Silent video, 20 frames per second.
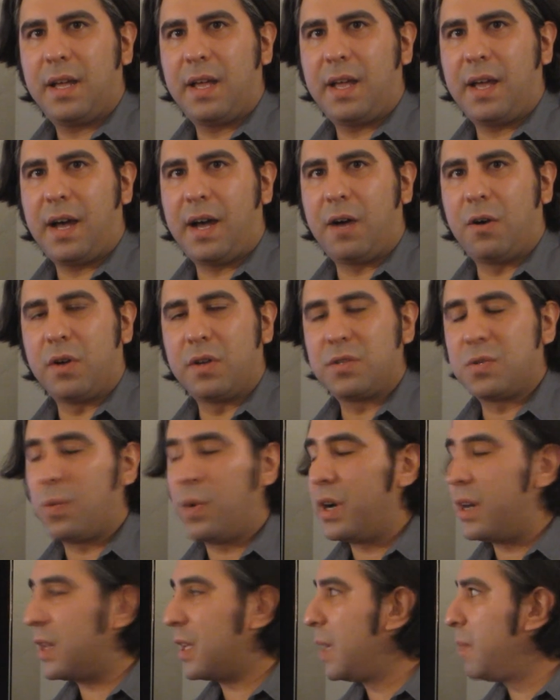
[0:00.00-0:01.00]
I also
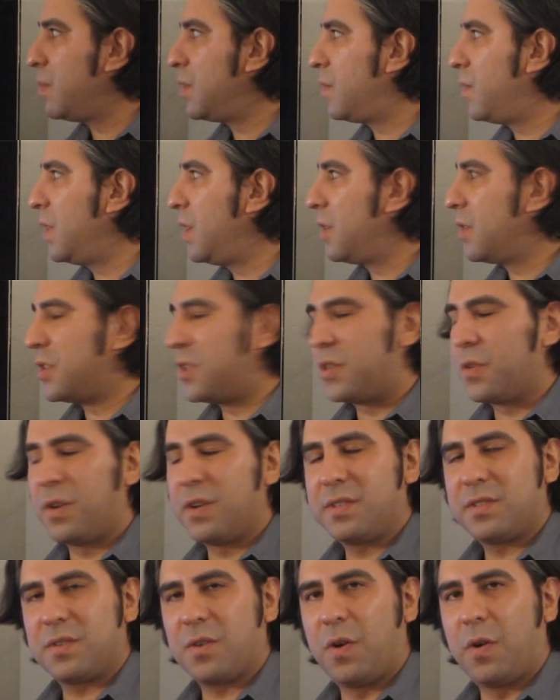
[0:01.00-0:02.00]
wanted to keep this video
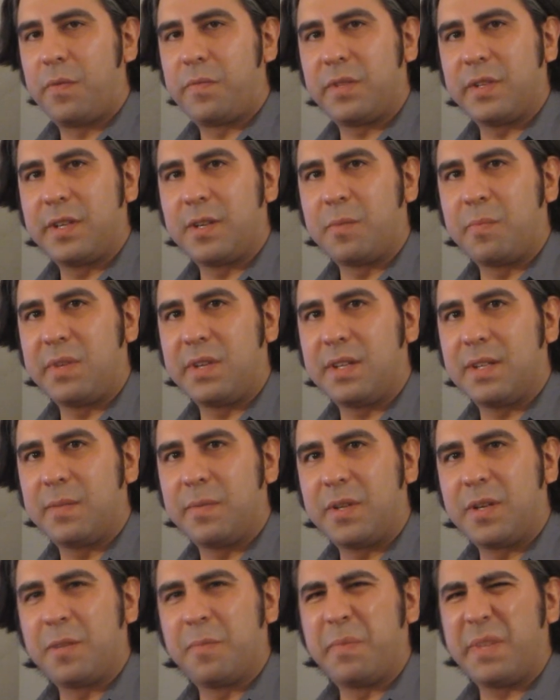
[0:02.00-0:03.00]
short, so hopefully it'll be a
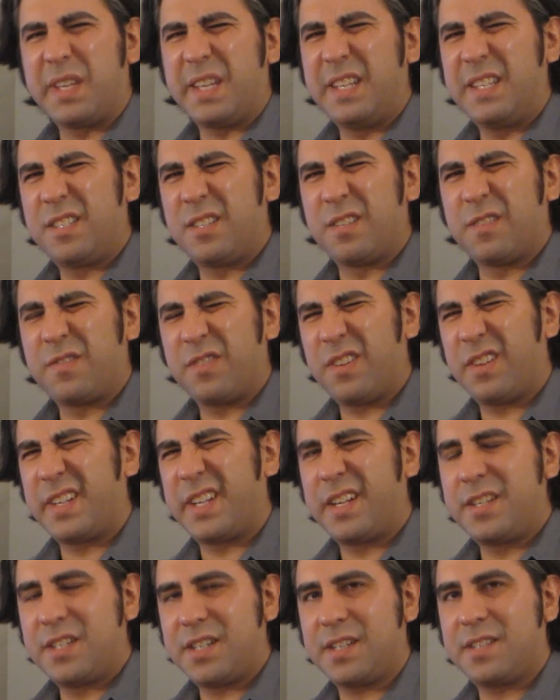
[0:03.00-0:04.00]
little bit easier for your
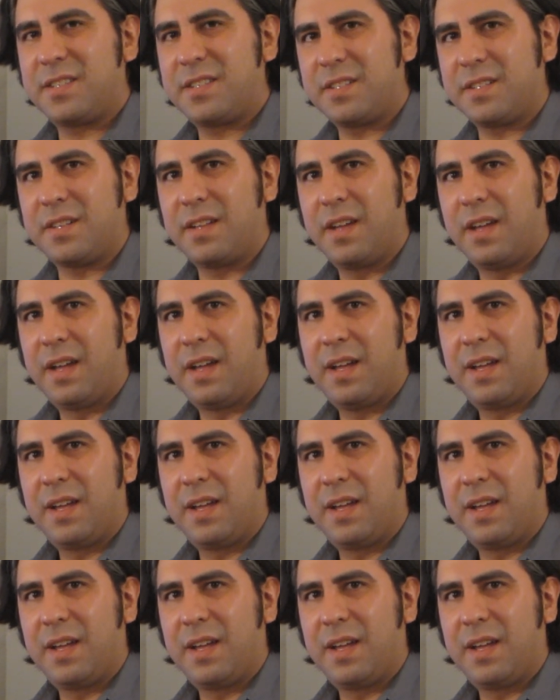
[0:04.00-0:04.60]
digestion.